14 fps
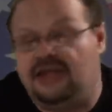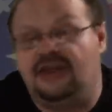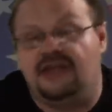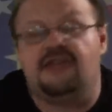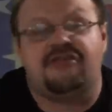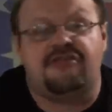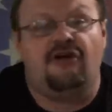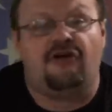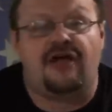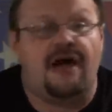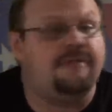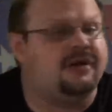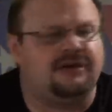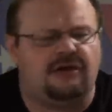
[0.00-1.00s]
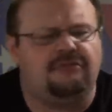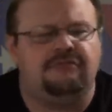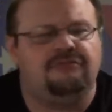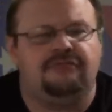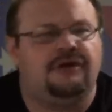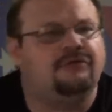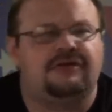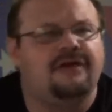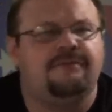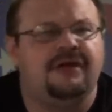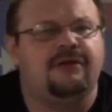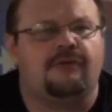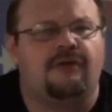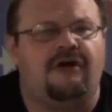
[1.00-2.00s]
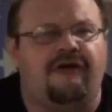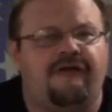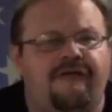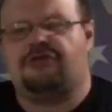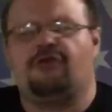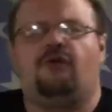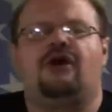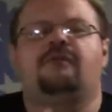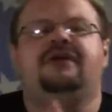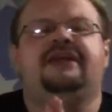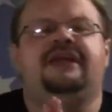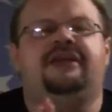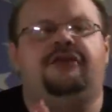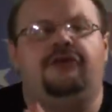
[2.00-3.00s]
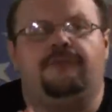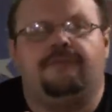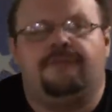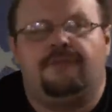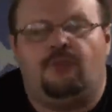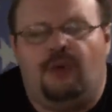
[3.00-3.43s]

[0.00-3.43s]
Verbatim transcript: It is still coming, don't get me wrong. So what do we need to do?